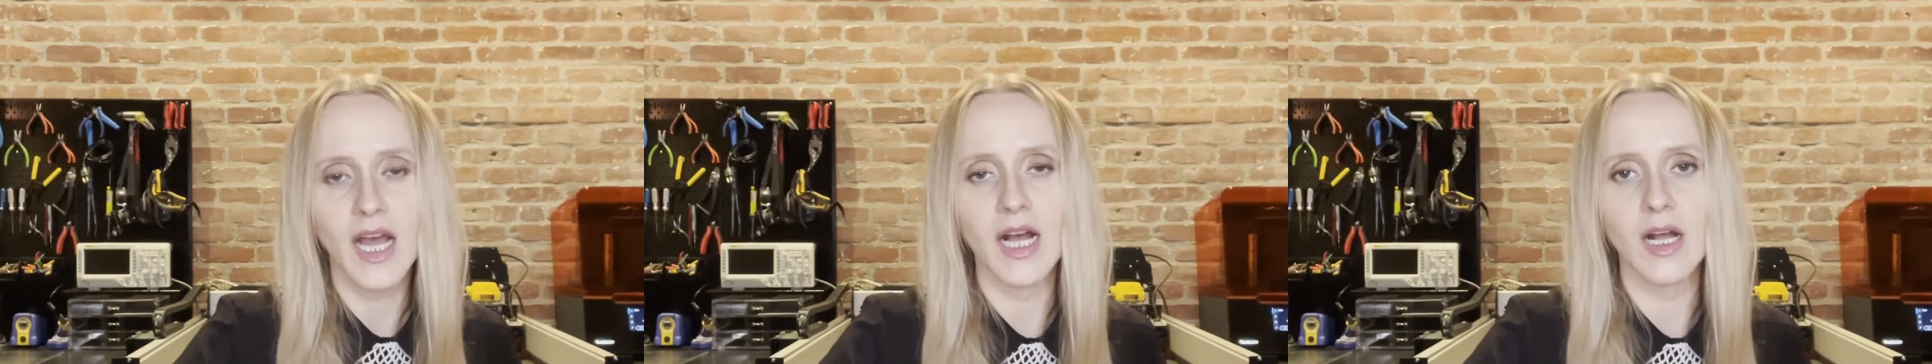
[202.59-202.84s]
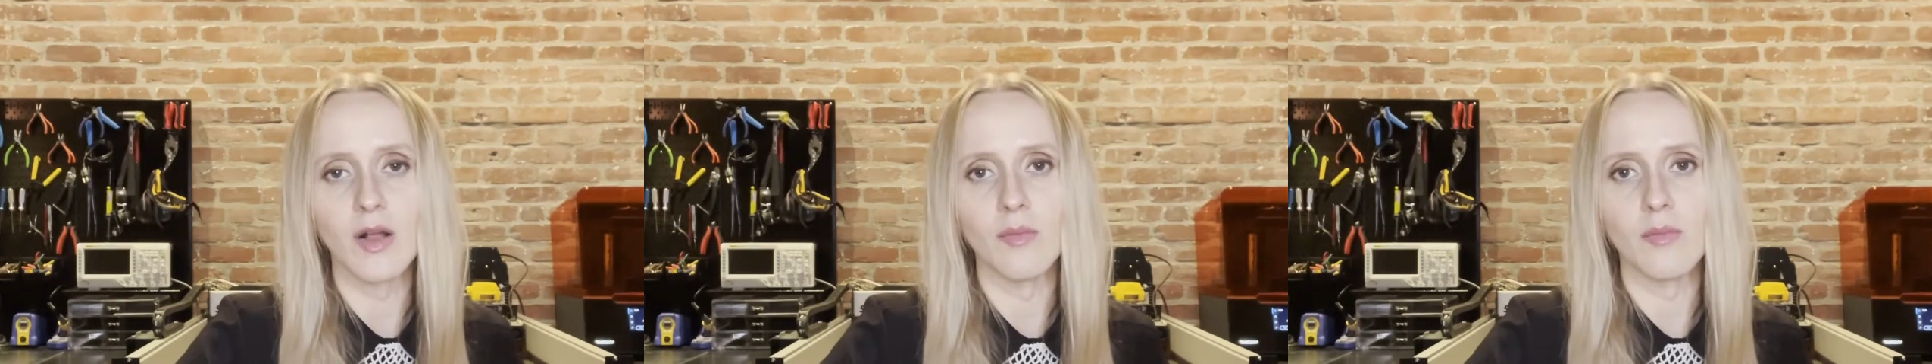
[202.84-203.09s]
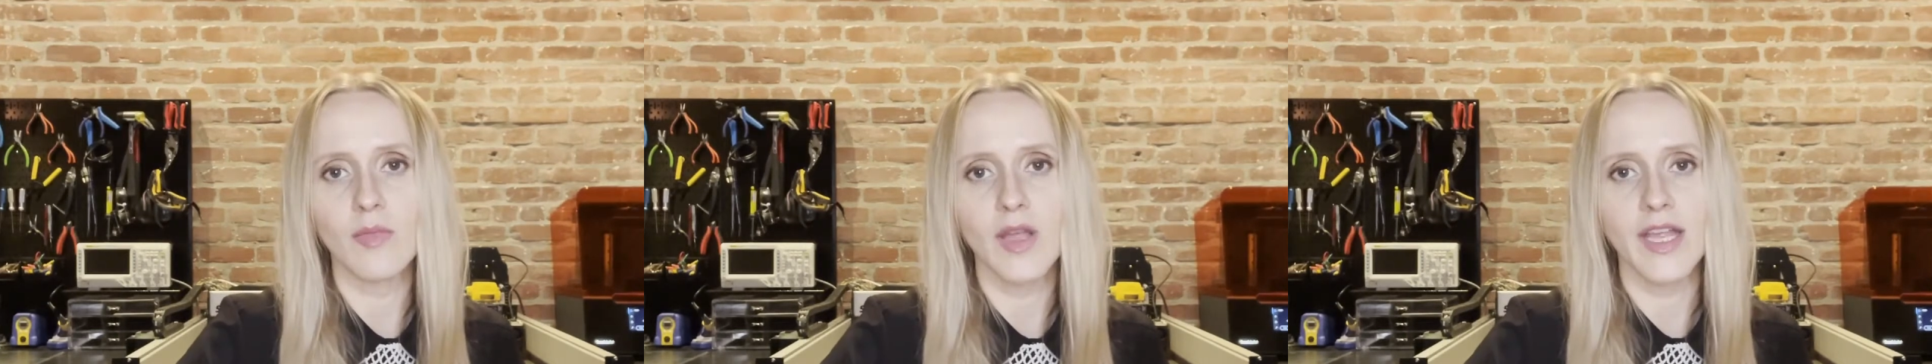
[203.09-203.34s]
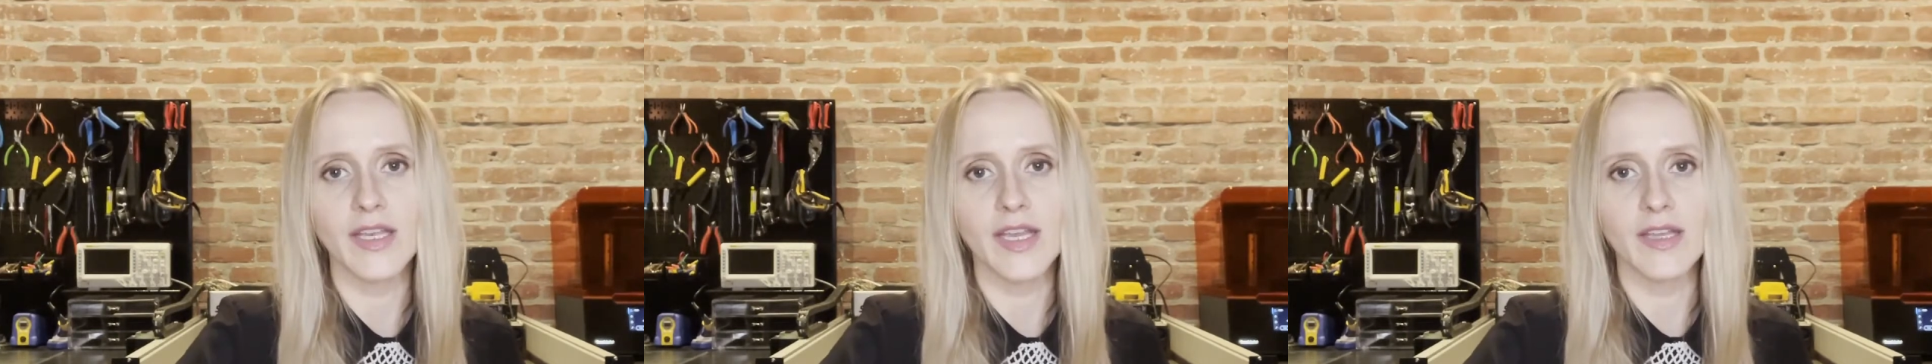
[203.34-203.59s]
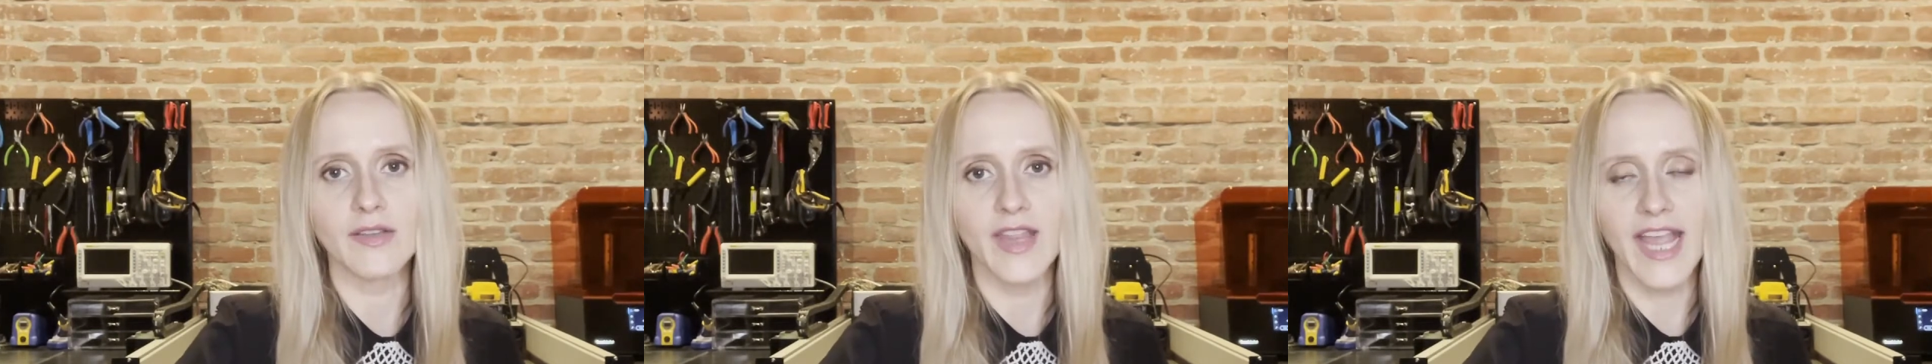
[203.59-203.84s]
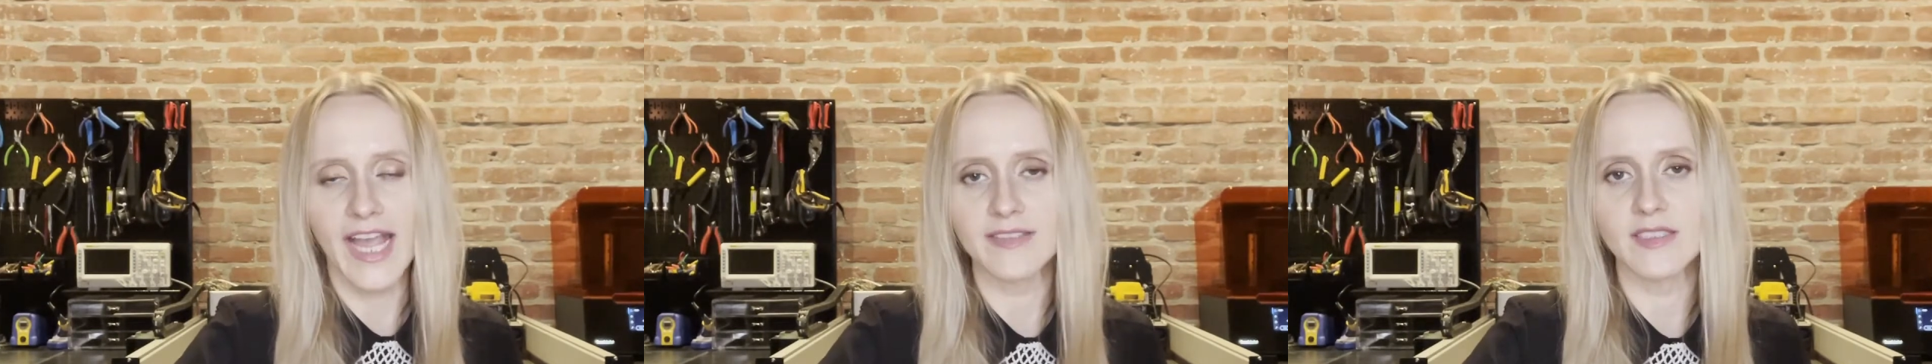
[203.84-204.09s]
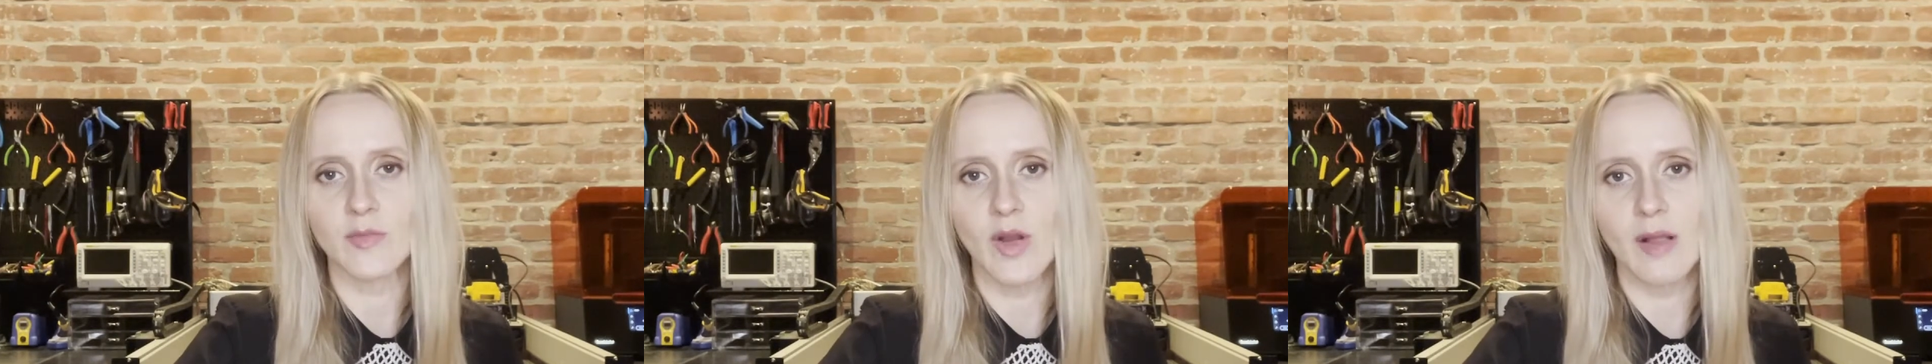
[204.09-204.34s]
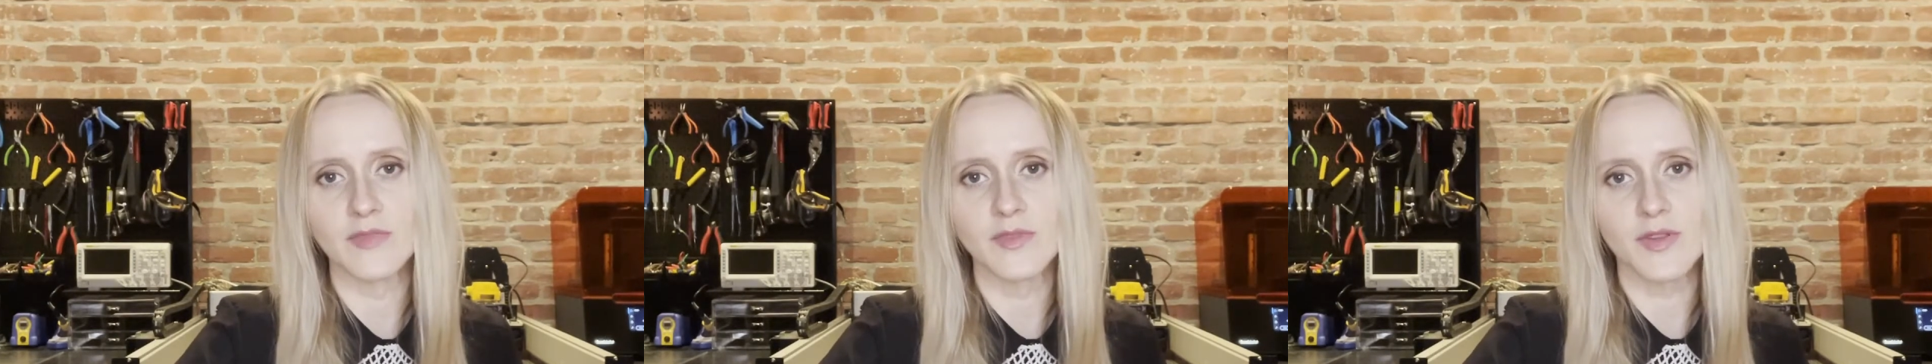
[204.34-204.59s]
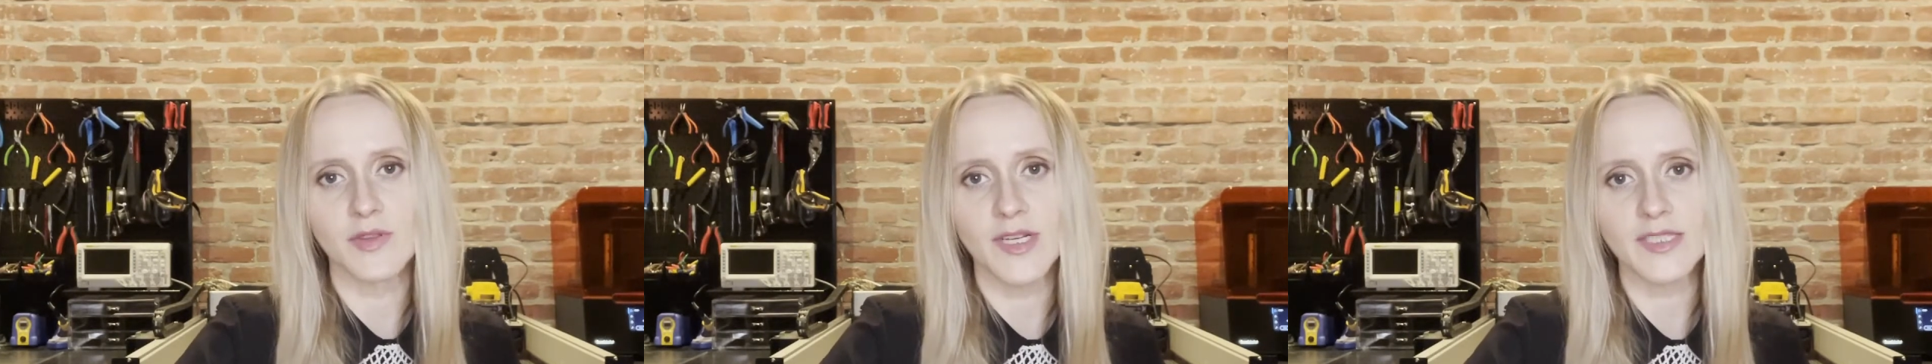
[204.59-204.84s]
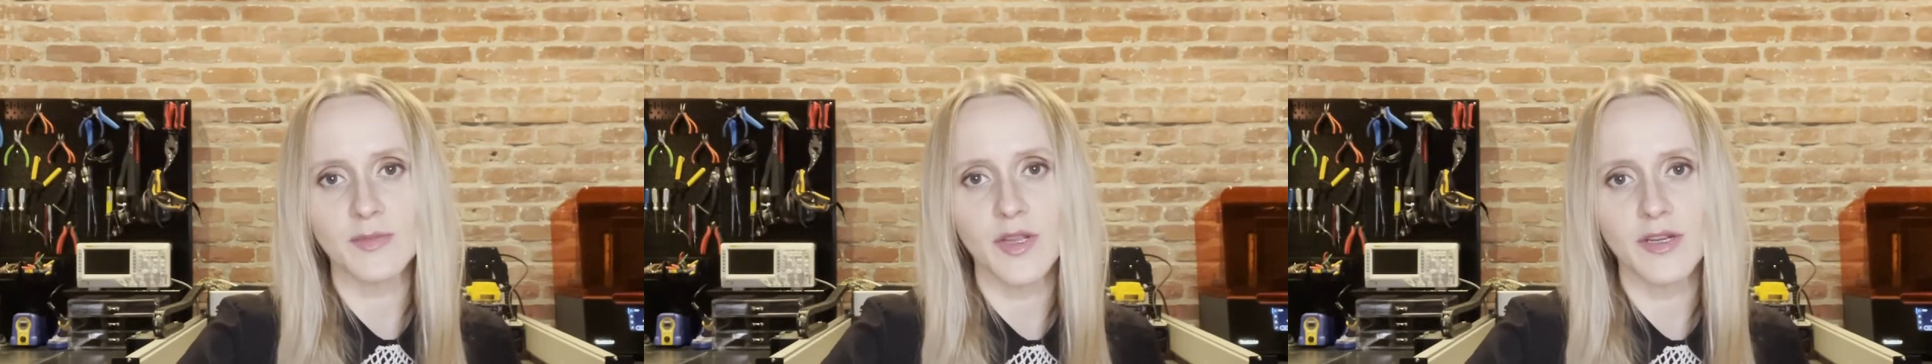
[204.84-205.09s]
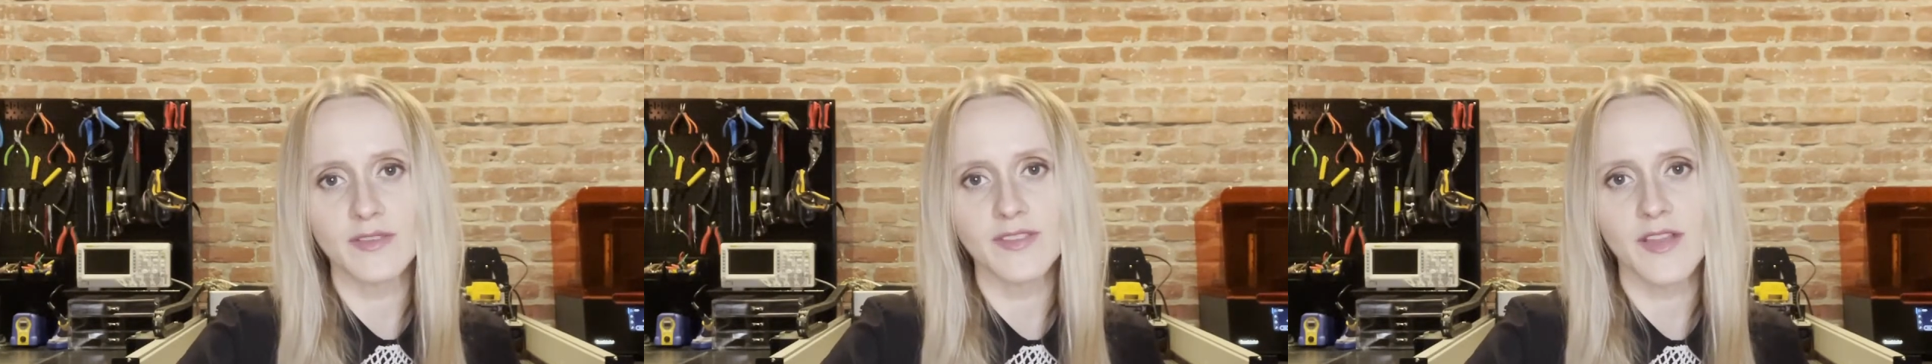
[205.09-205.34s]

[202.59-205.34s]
And they had some problems with the respirators